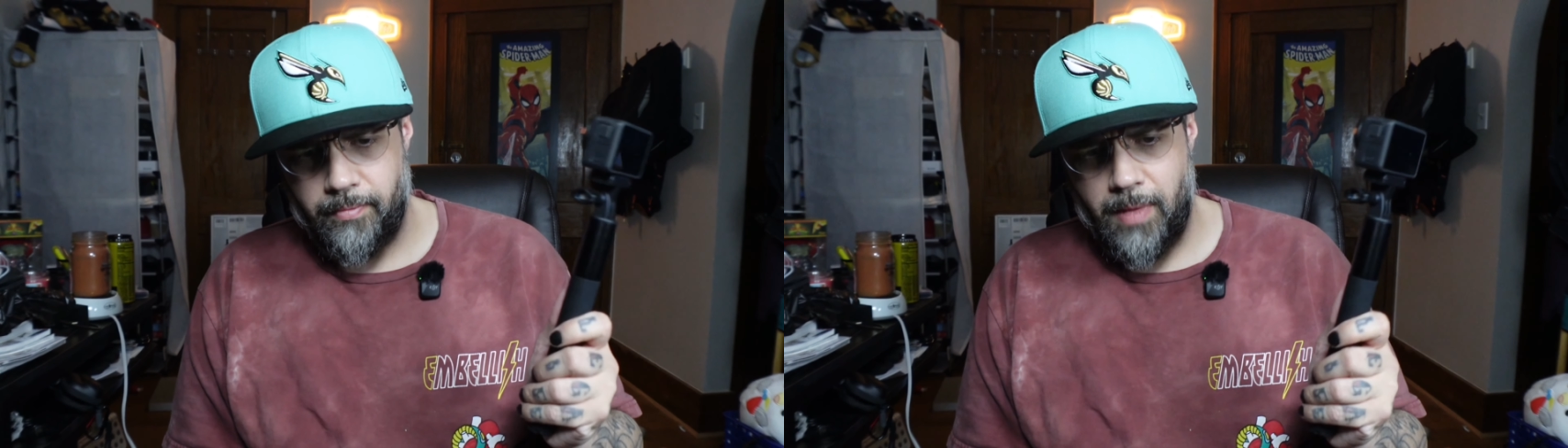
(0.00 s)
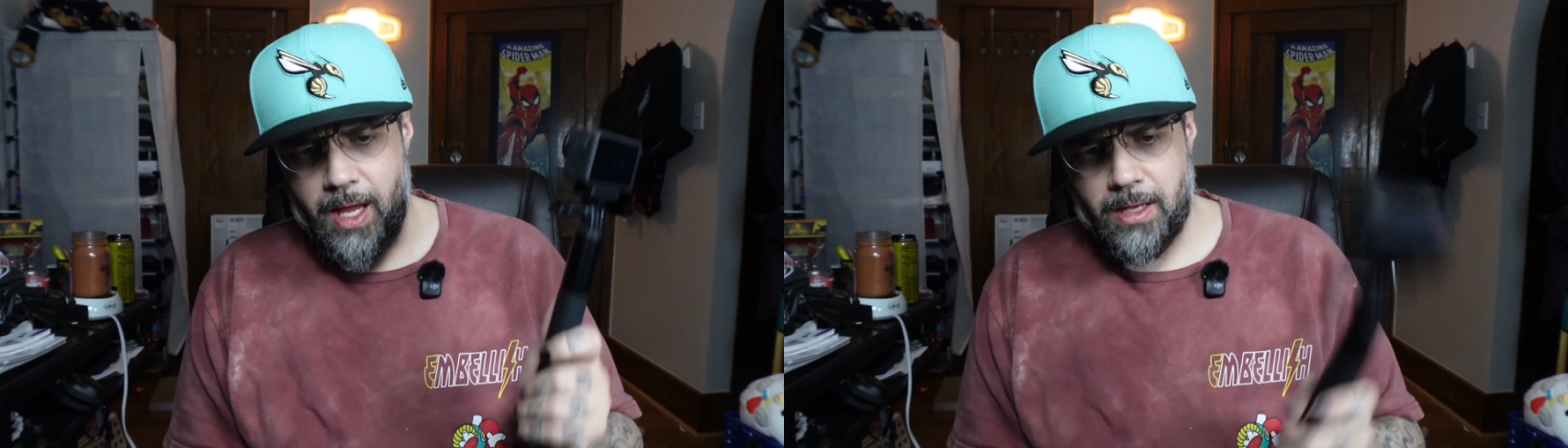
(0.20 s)

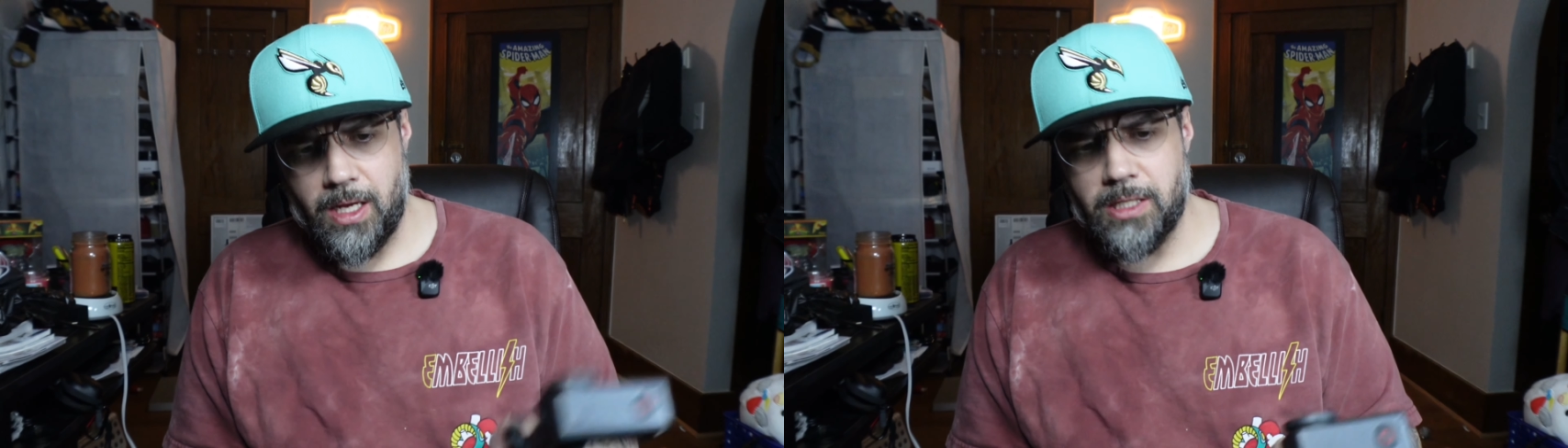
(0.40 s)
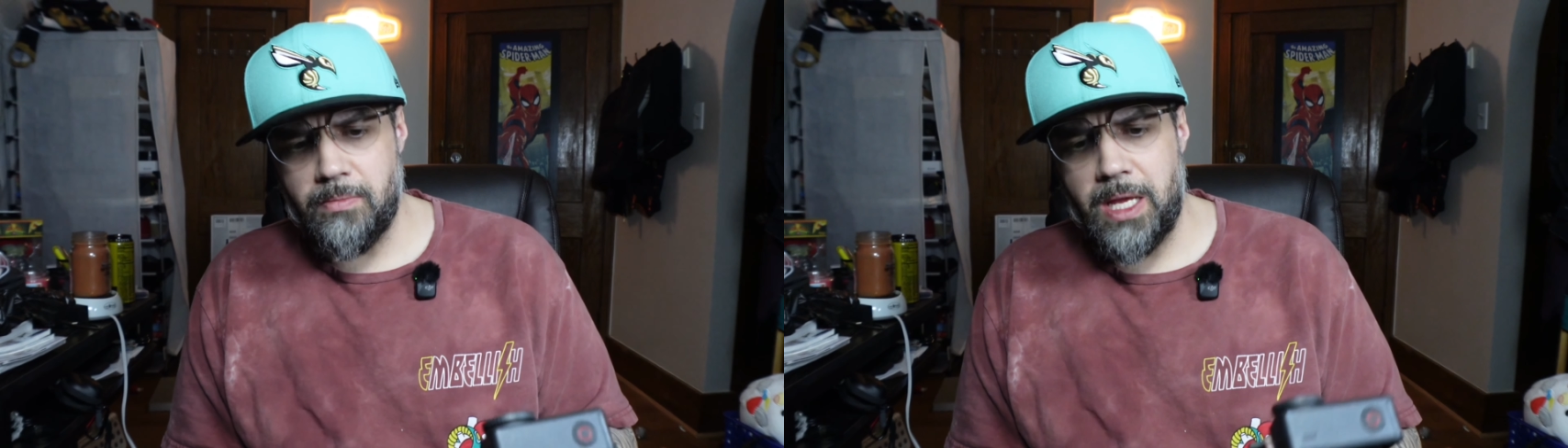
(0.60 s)
it
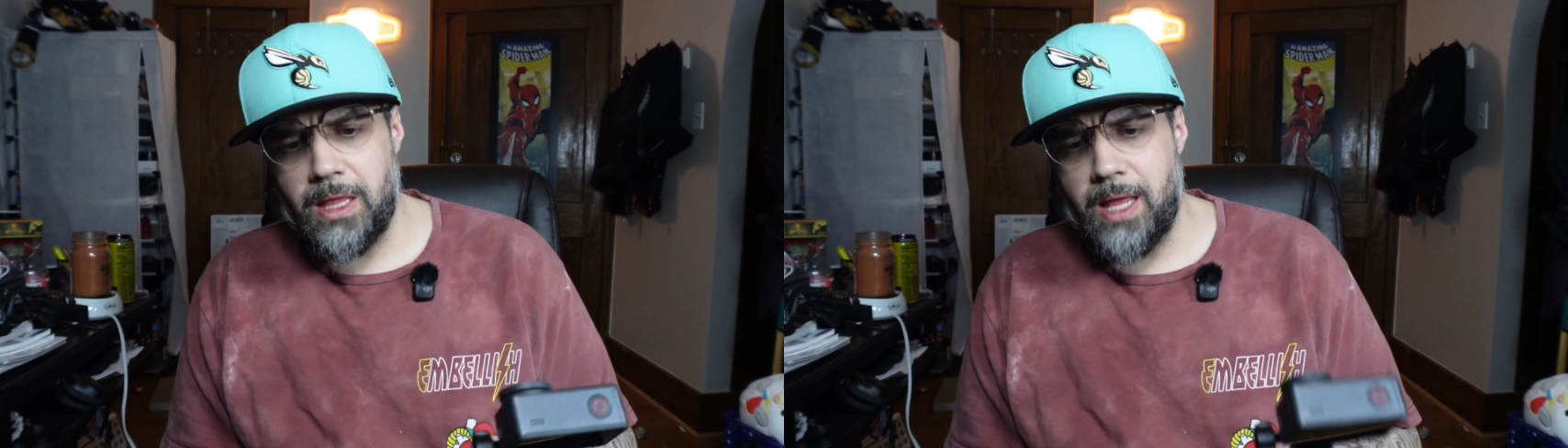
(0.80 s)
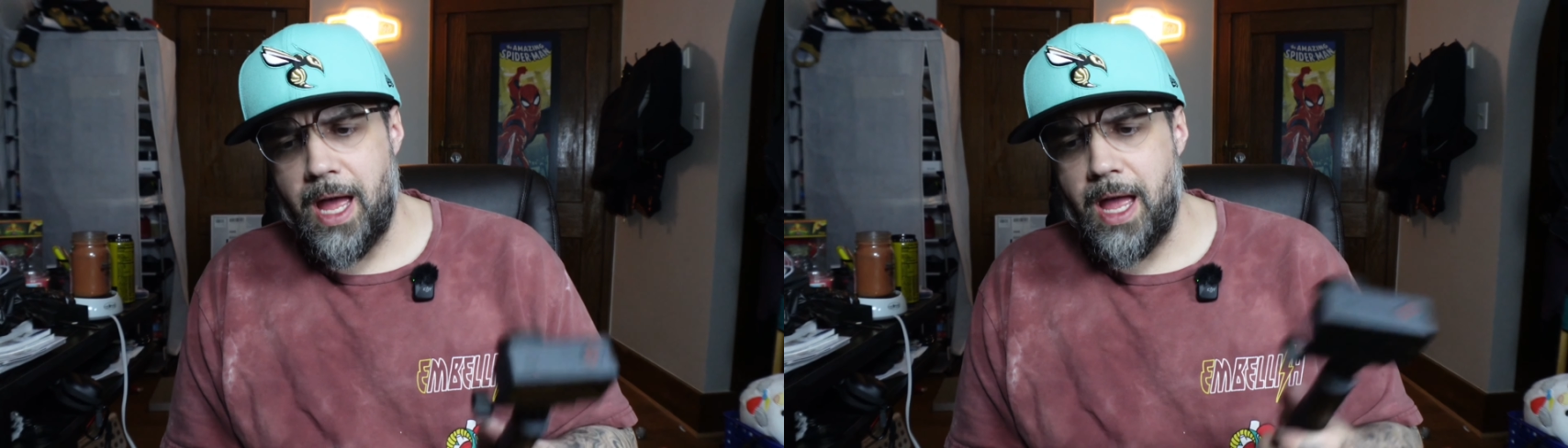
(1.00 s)
does
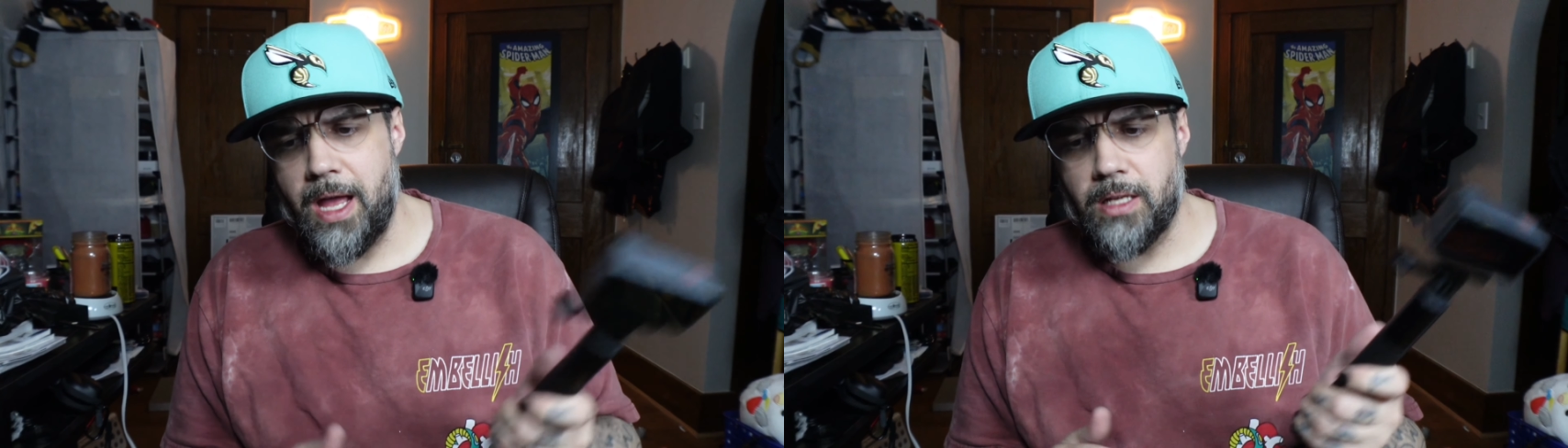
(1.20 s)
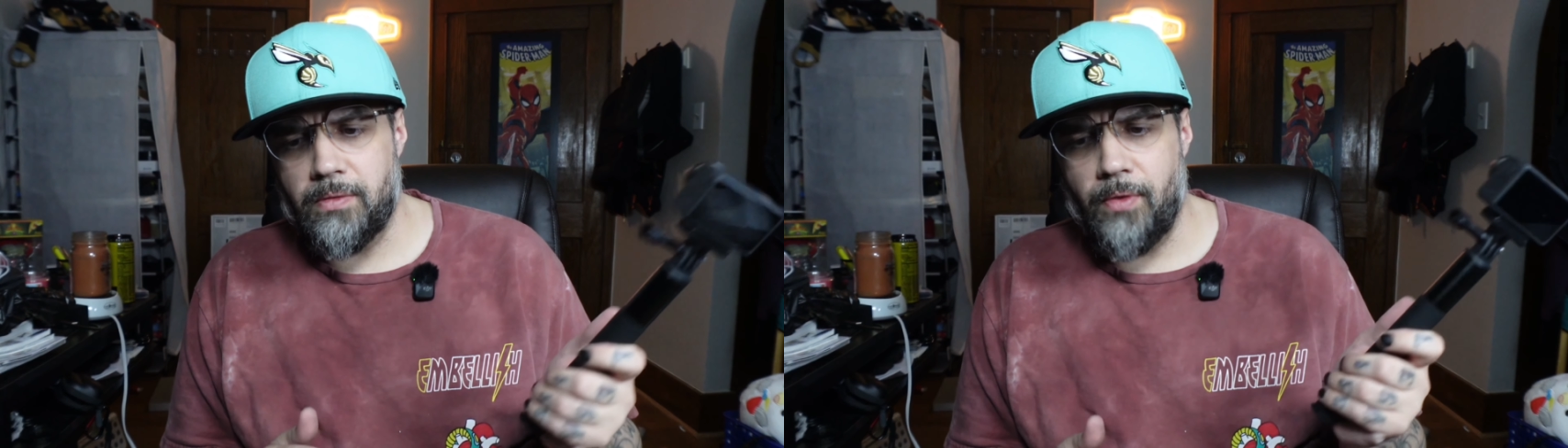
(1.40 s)
mean that
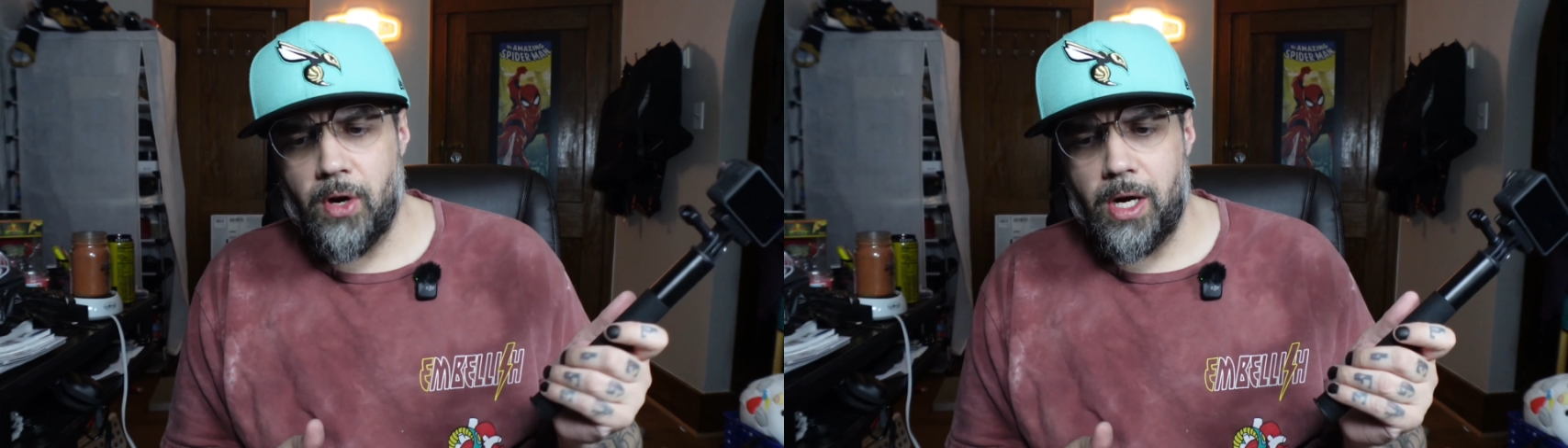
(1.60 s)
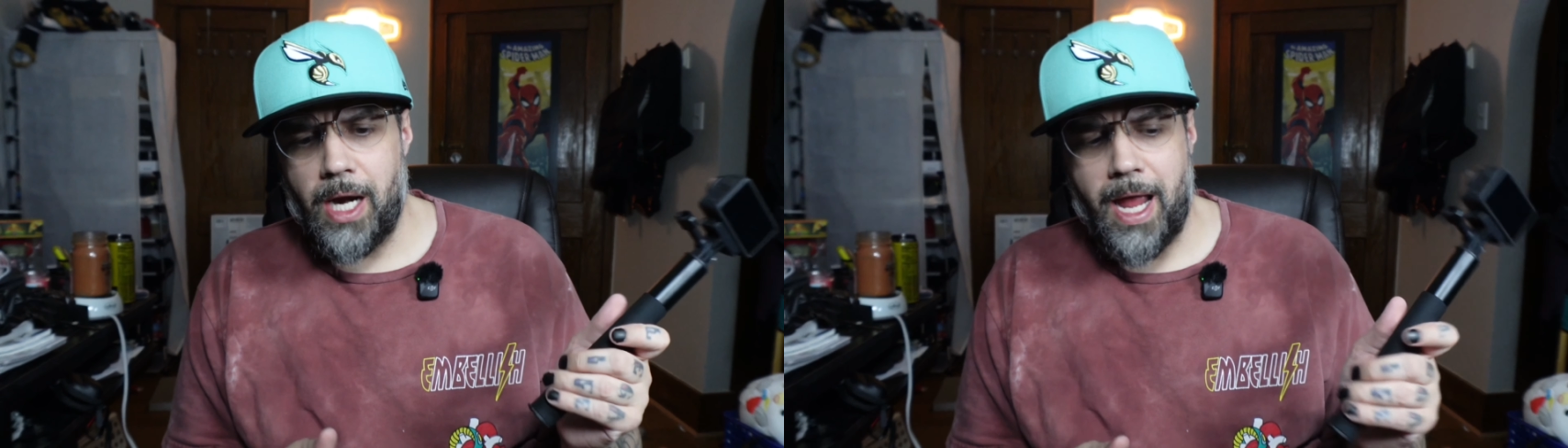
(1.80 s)
as far